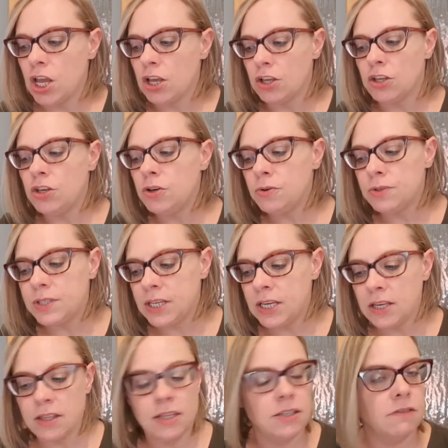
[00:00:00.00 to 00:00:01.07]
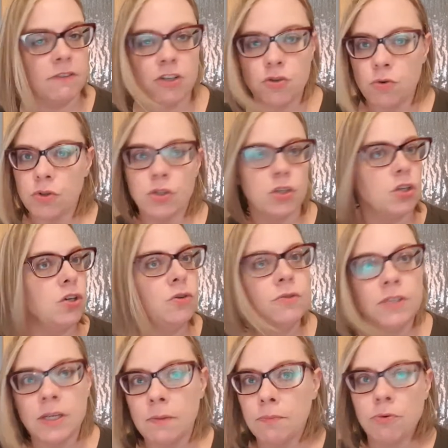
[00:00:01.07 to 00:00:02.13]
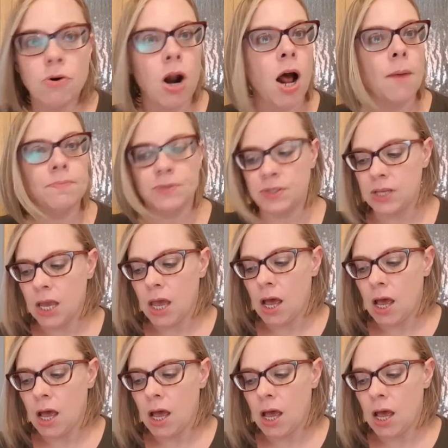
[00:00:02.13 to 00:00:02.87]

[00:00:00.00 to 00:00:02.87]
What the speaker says: using these visuals, using props,